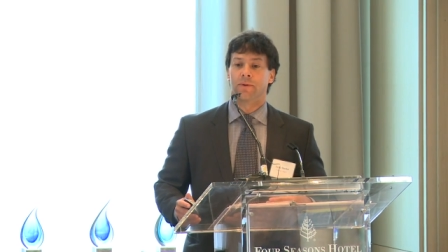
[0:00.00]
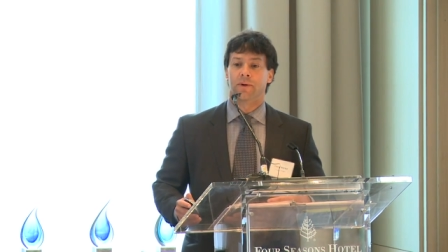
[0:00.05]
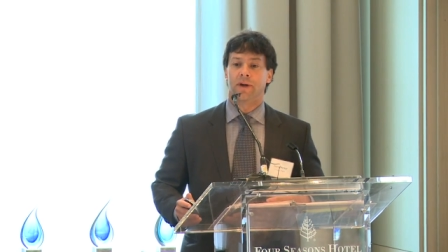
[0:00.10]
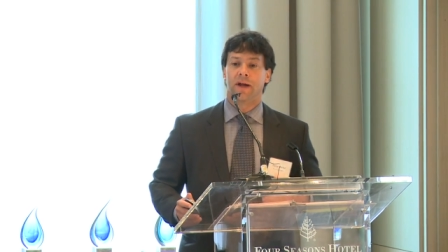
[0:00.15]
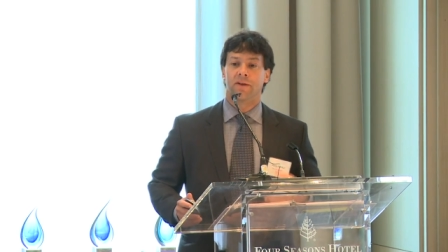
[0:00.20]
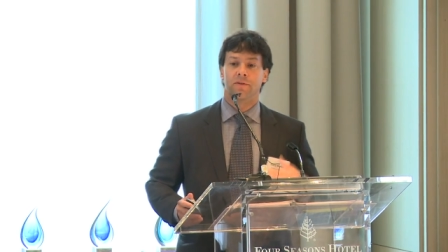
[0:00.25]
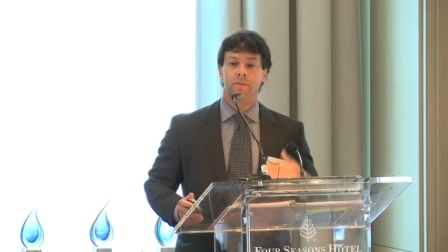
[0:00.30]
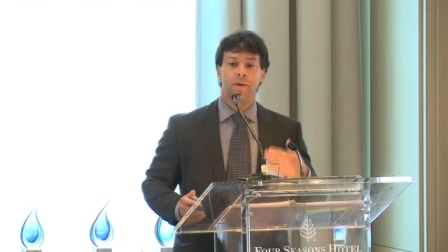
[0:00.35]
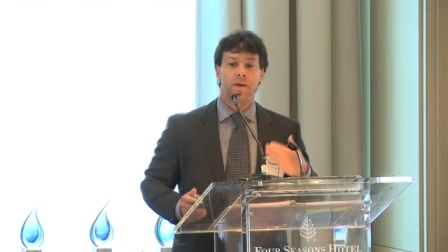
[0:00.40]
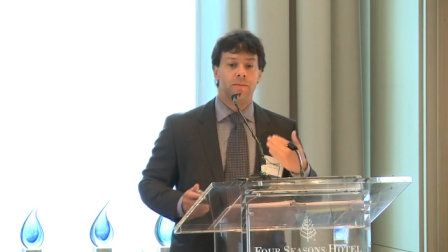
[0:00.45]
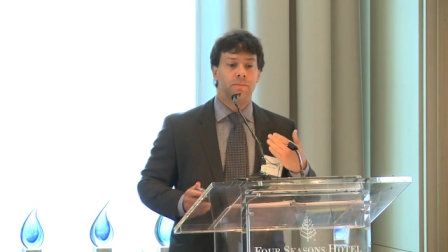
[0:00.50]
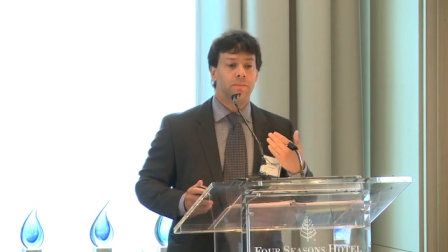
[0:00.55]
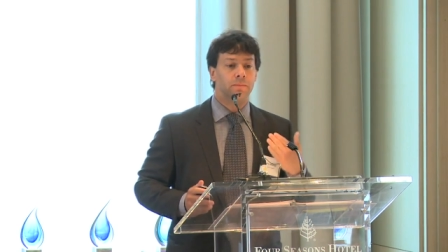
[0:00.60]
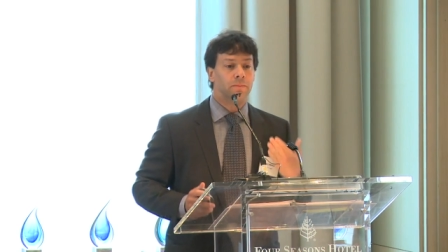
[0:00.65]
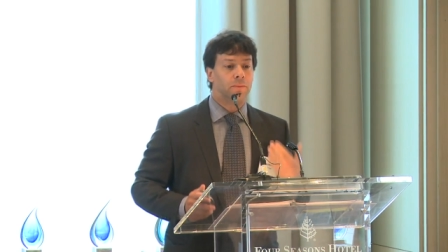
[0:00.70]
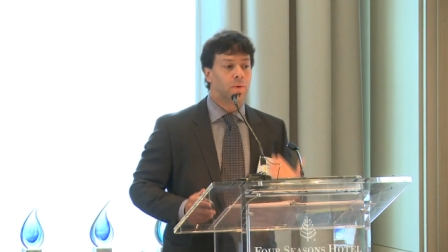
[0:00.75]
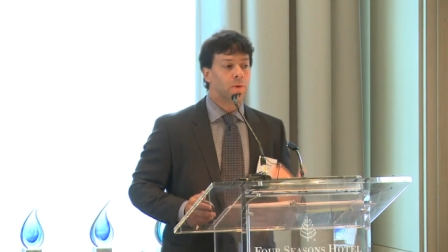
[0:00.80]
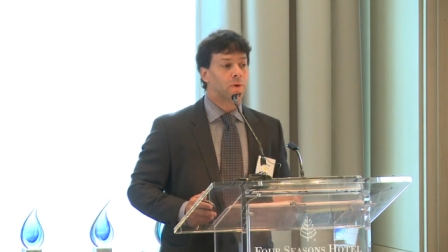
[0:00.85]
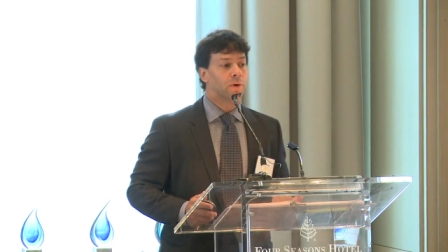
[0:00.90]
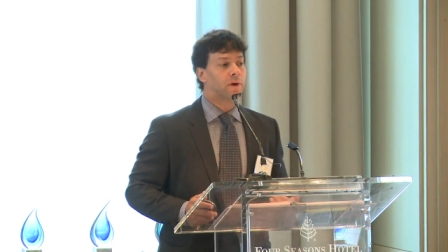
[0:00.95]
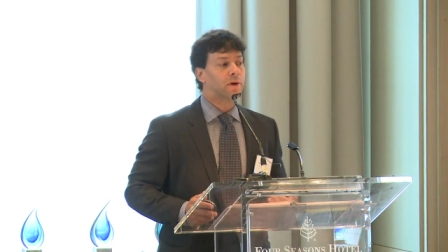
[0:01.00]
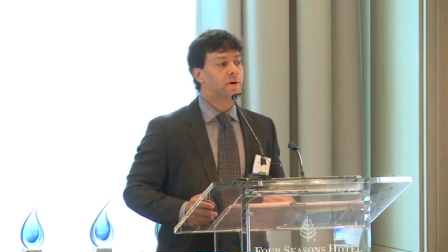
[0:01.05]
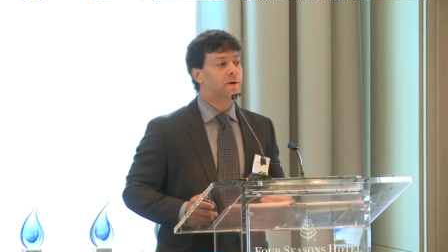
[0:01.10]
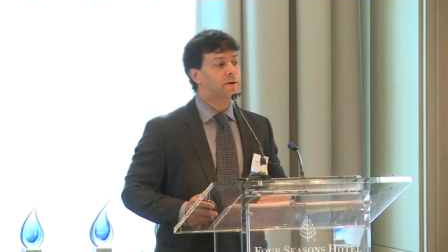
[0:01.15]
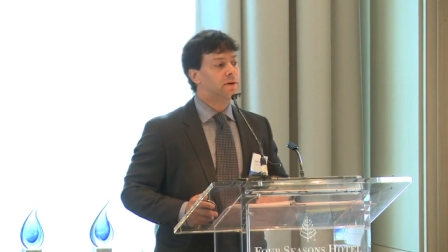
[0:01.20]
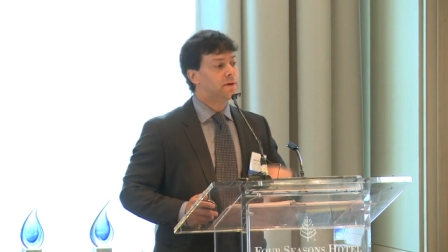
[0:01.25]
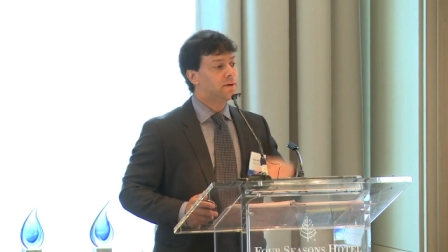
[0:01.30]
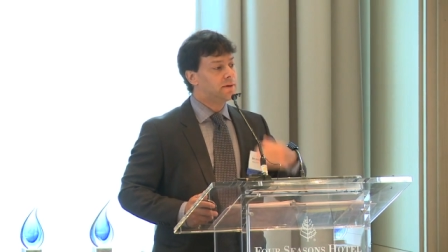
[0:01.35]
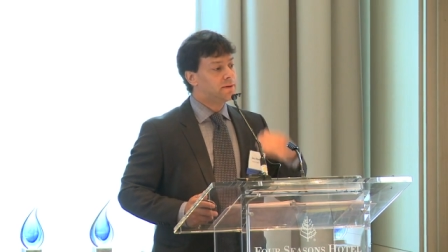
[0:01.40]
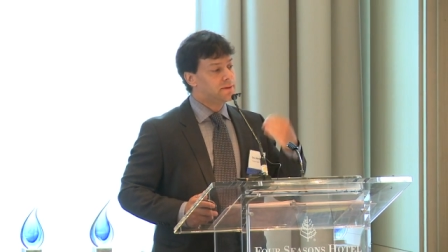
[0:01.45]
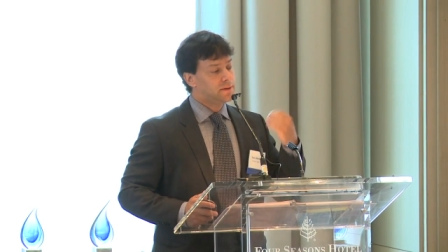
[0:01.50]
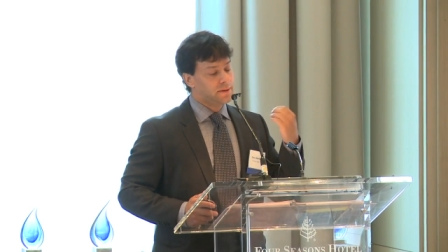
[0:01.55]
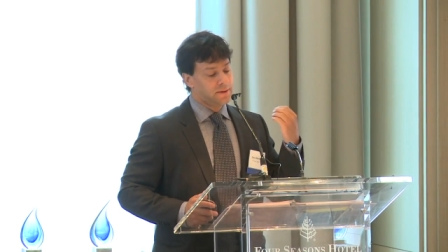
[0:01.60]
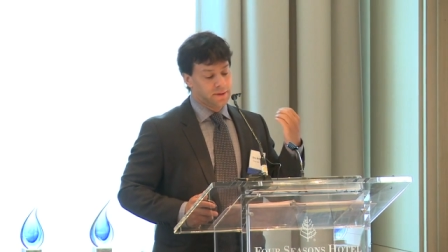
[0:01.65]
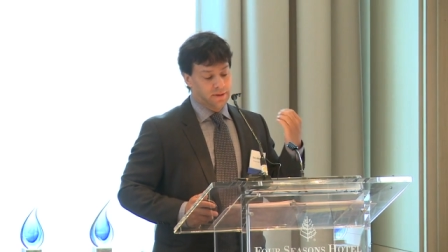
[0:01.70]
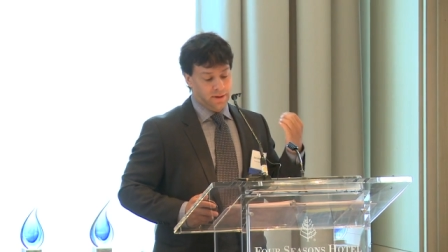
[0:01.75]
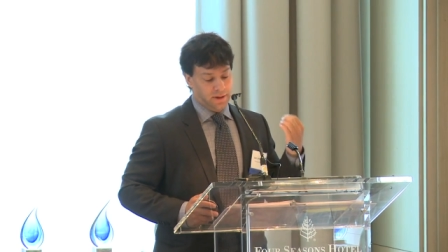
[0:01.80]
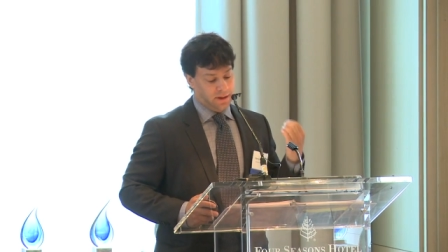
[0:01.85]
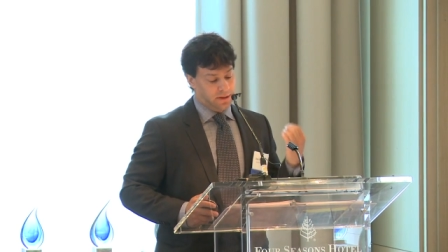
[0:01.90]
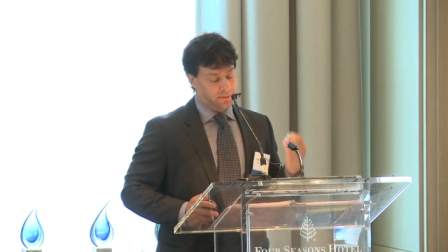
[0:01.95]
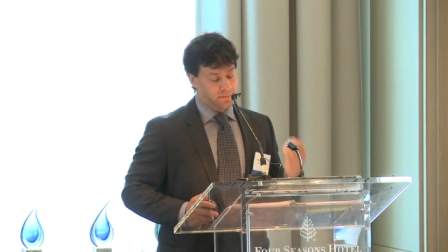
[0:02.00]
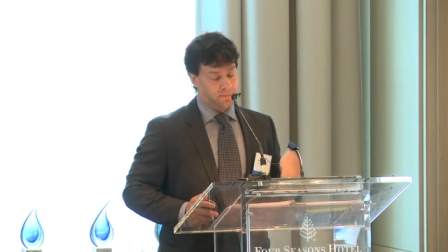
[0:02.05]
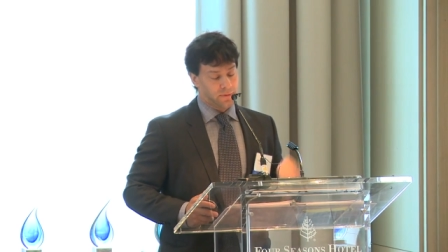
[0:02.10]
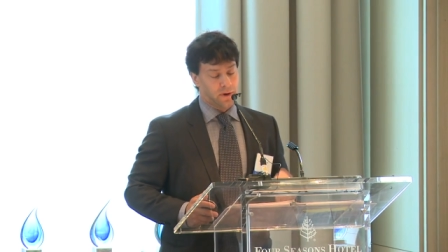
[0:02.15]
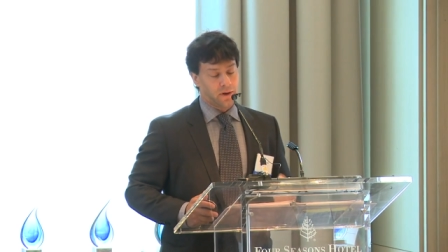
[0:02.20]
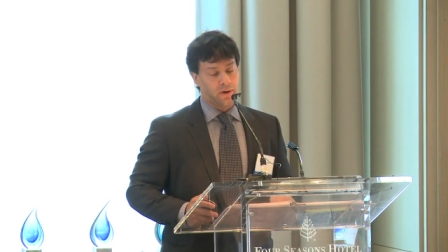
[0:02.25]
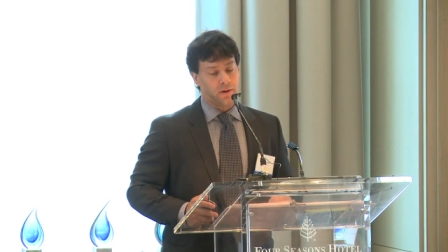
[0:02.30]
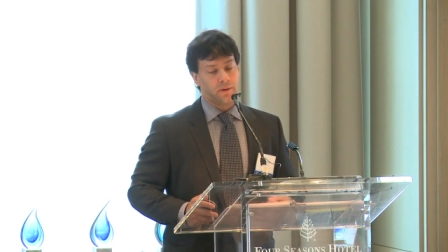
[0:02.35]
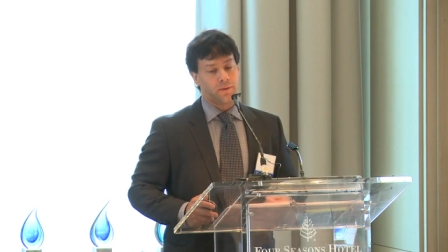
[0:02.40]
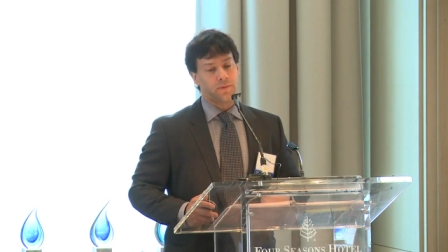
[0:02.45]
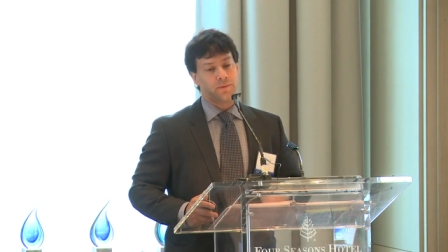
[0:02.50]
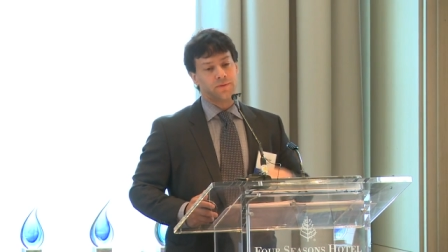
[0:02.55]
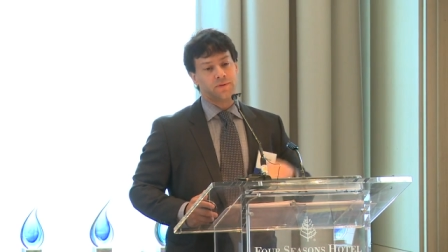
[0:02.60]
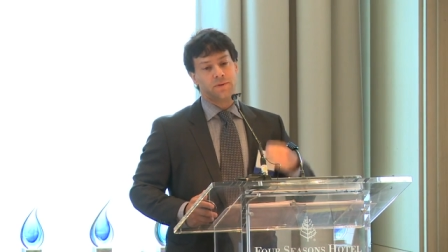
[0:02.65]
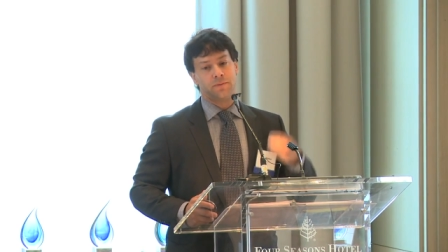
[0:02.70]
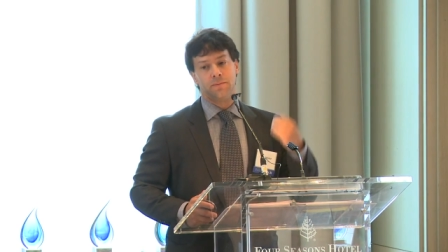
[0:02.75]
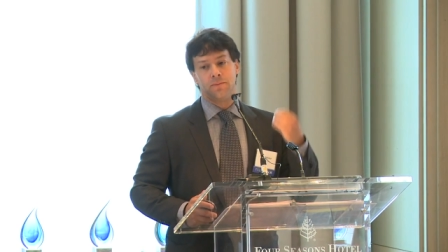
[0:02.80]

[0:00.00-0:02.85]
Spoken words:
We're going to have to be more involved,